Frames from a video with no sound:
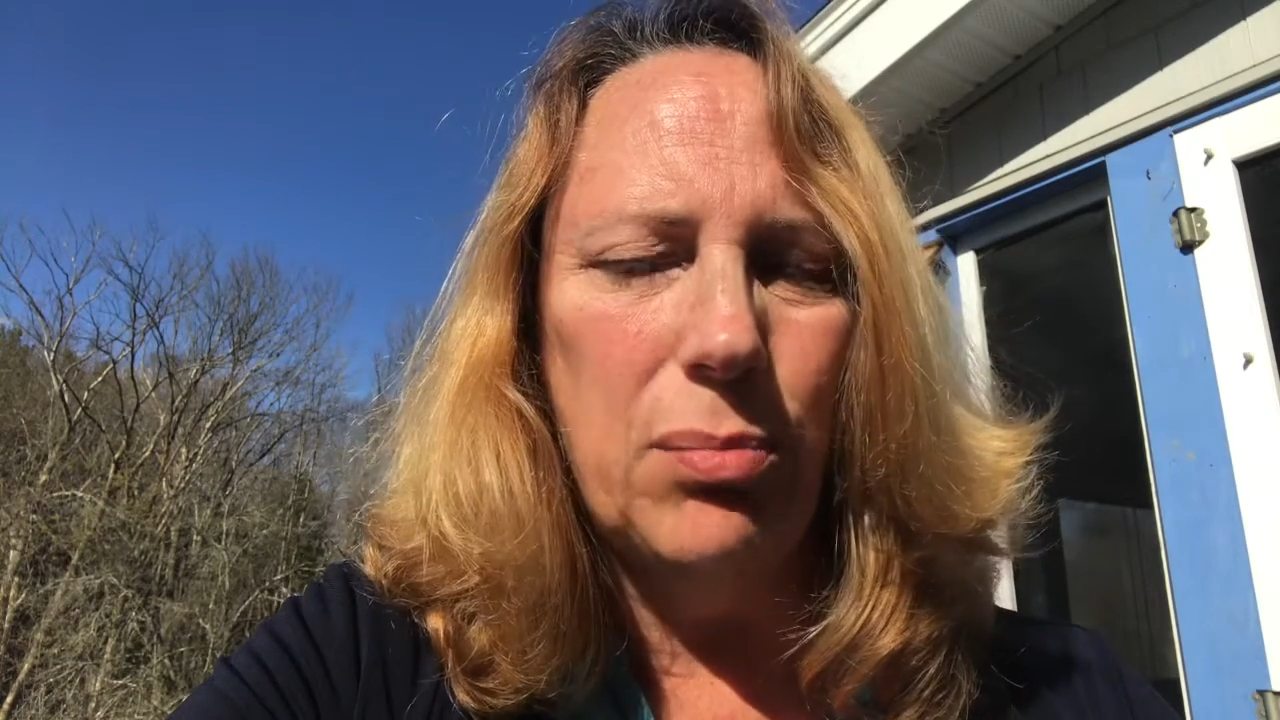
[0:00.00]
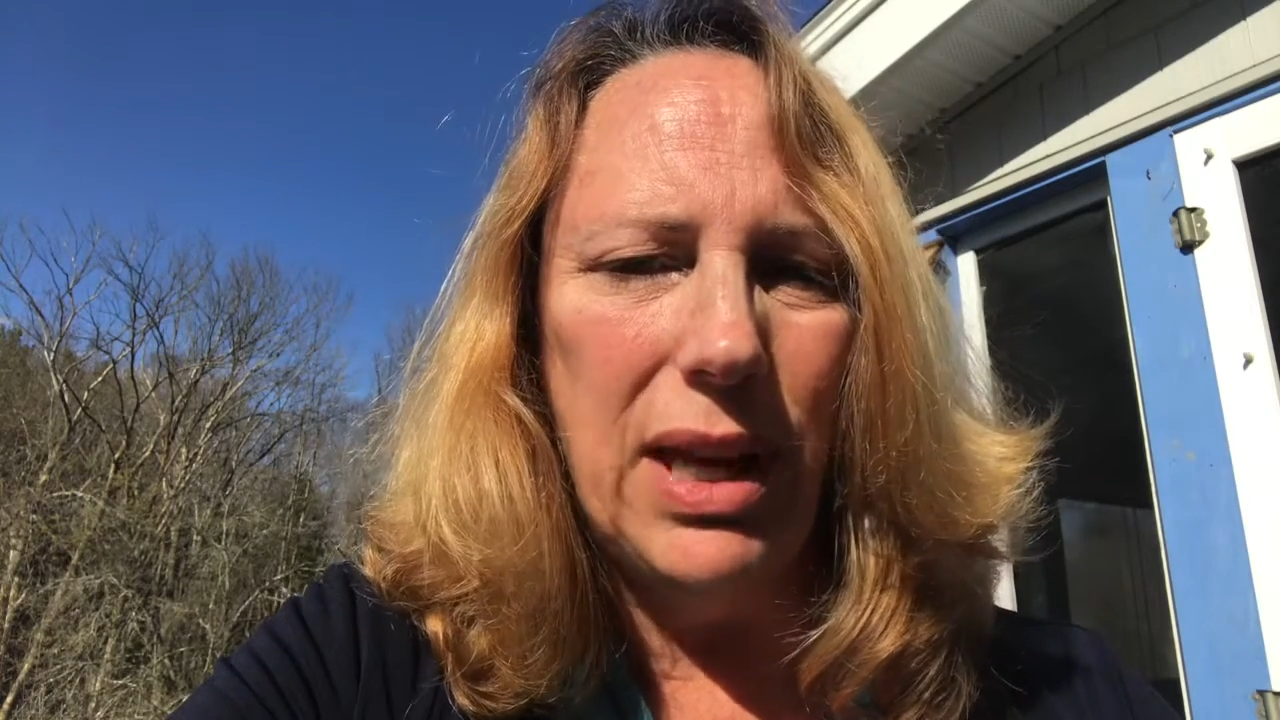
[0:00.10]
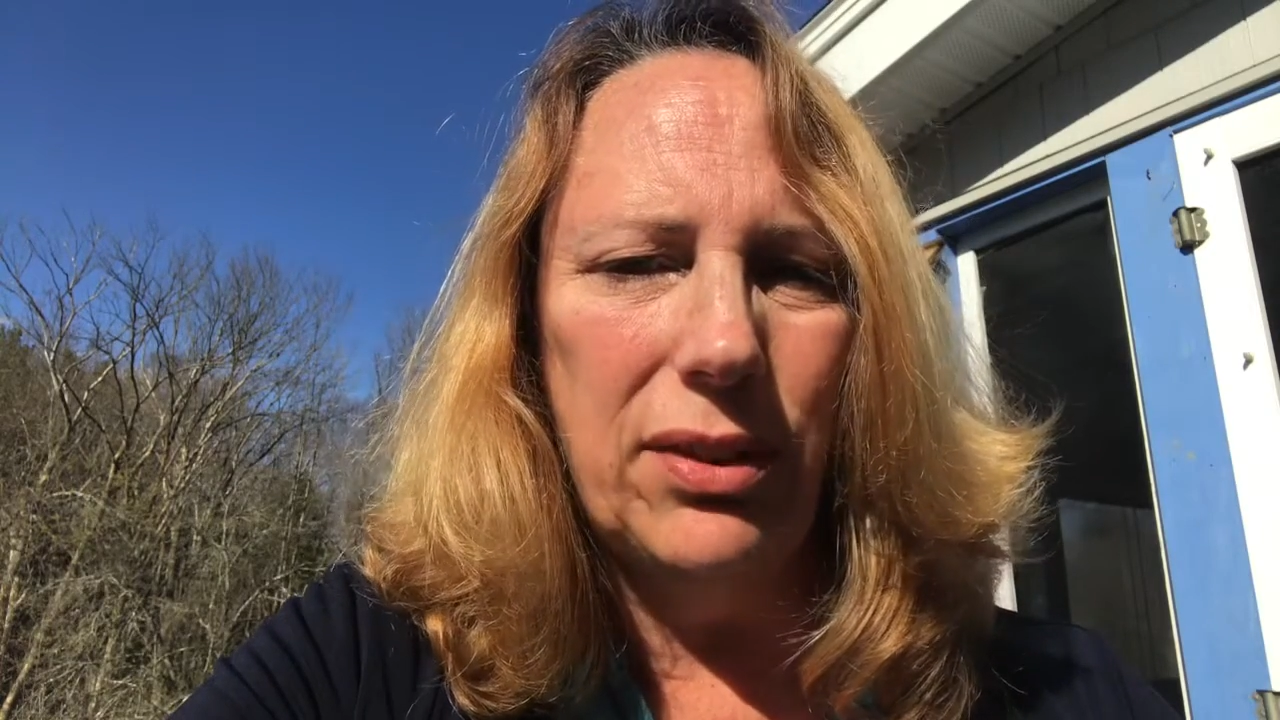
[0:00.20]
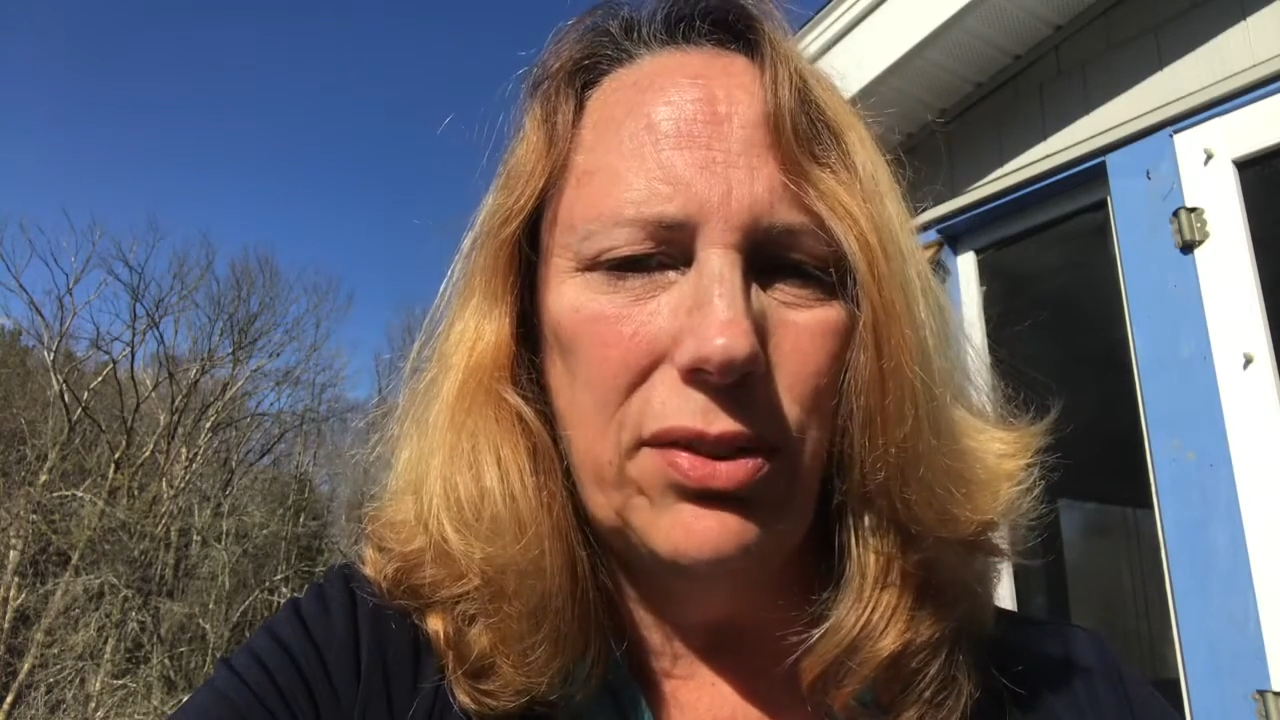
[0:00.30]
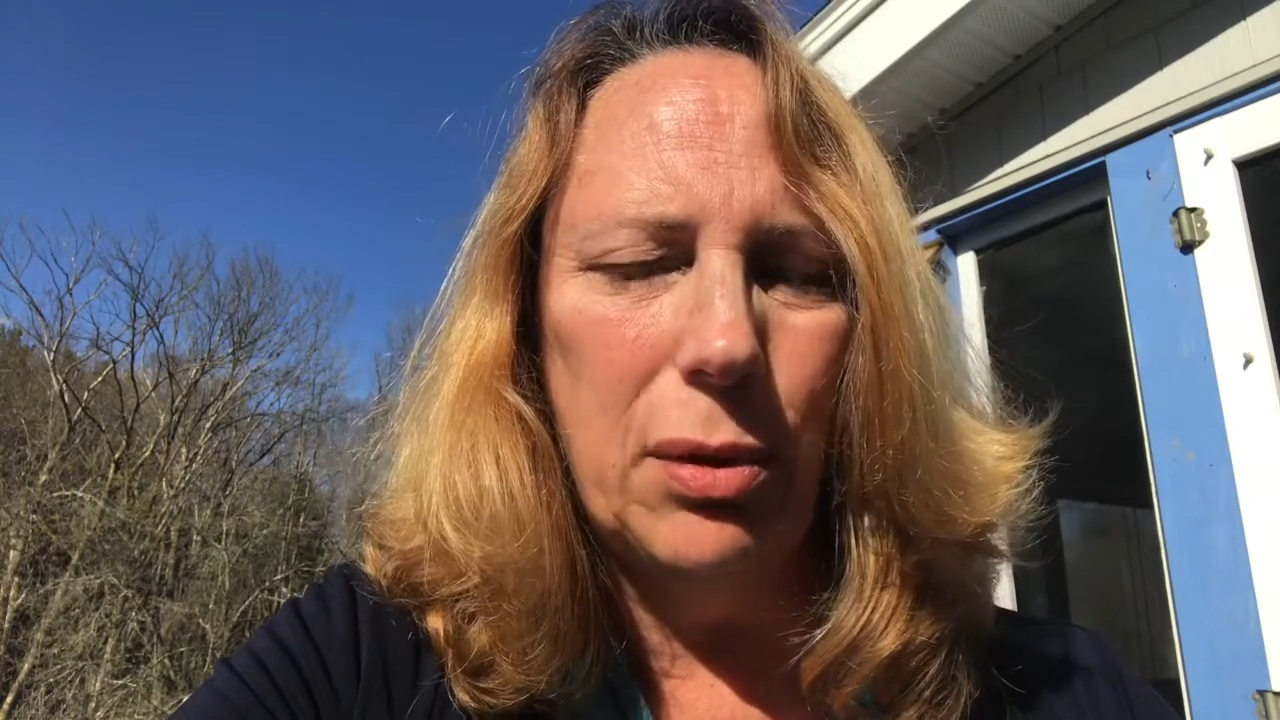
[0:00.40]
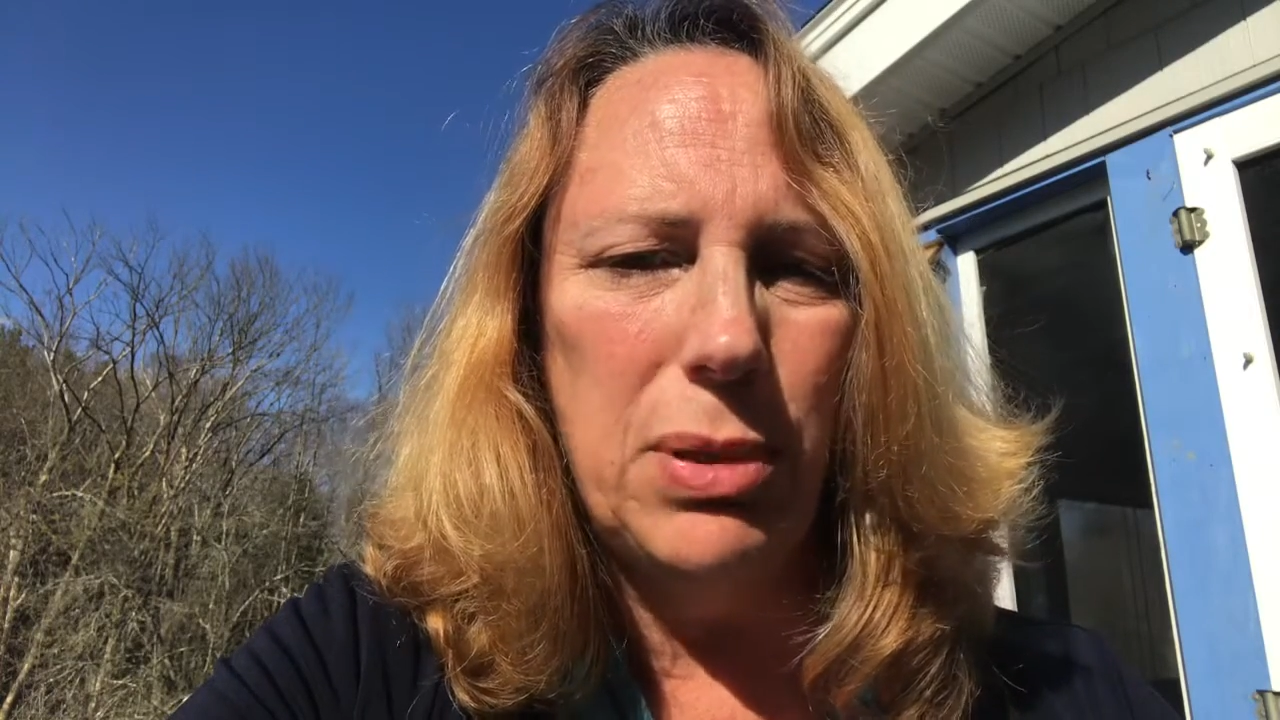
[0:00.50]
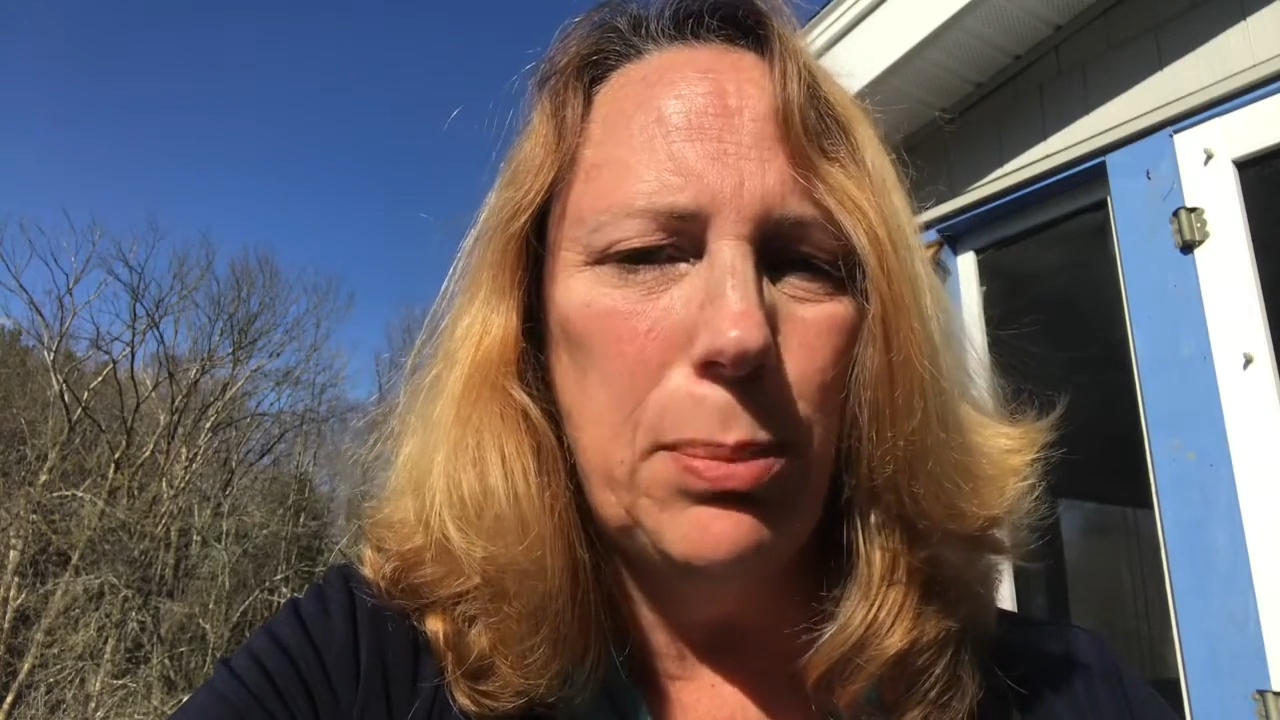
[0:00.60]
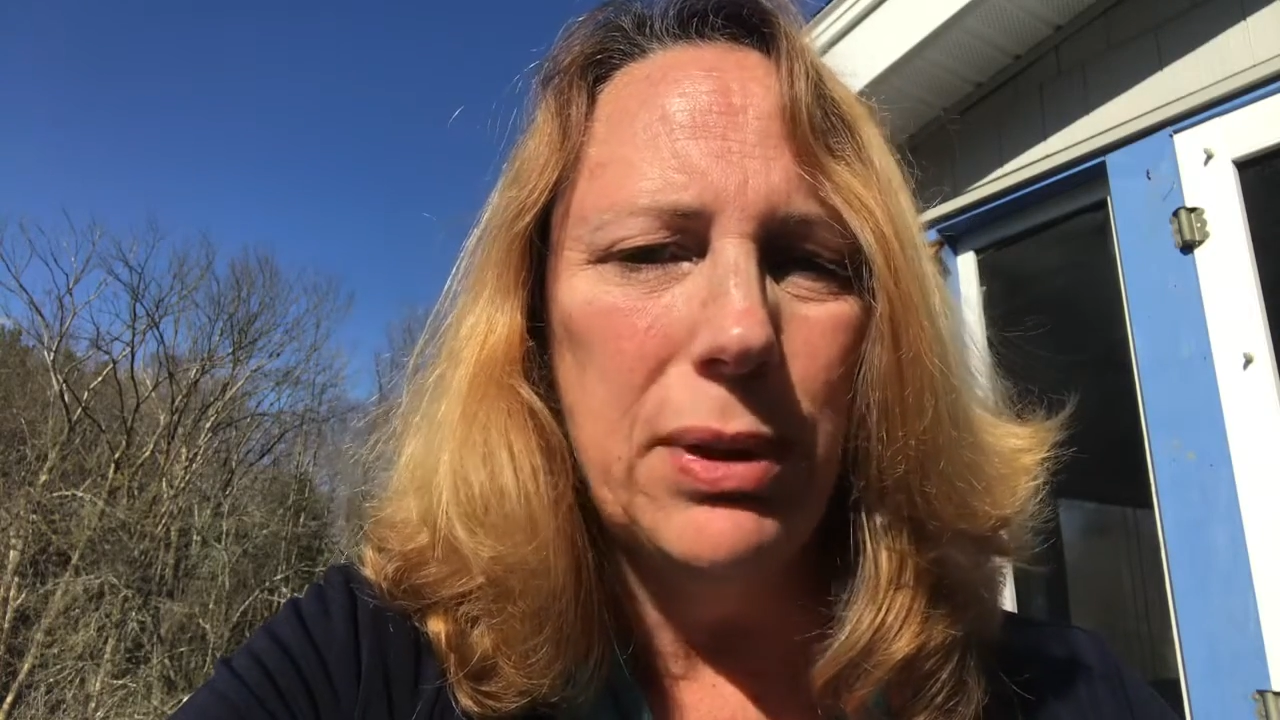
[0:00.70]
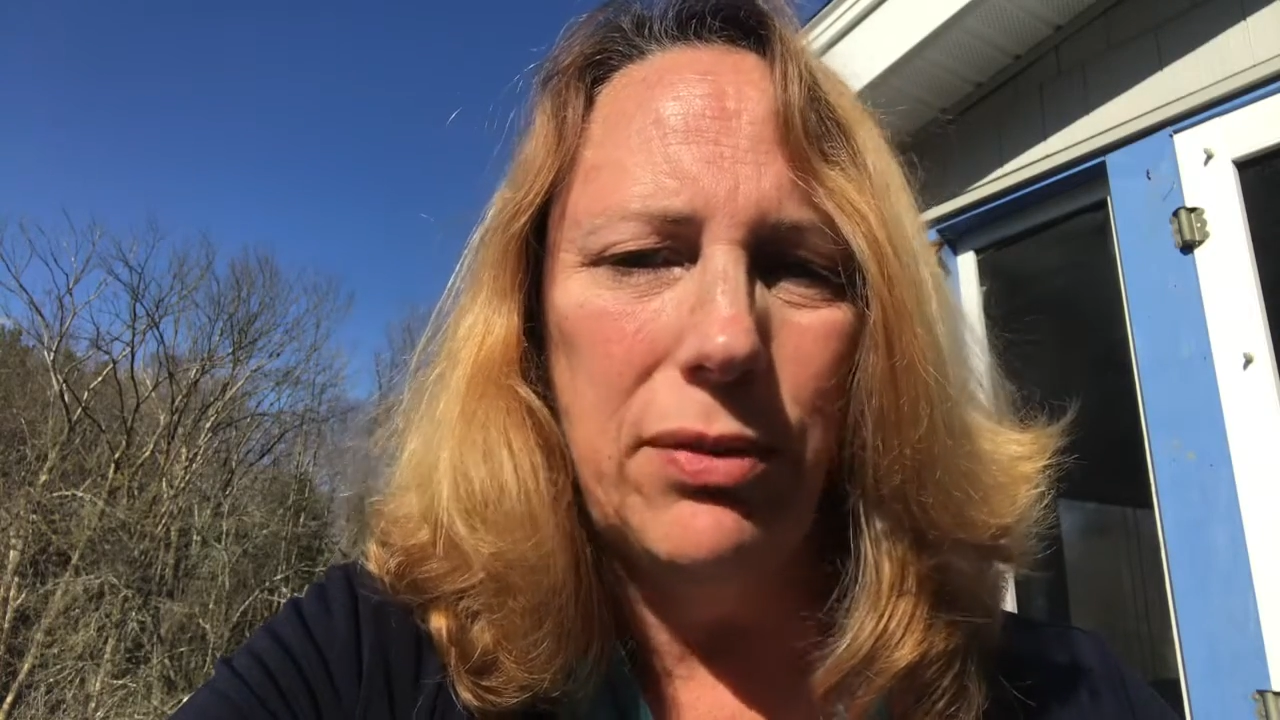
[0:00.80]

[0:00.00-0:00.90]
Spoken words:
makes the people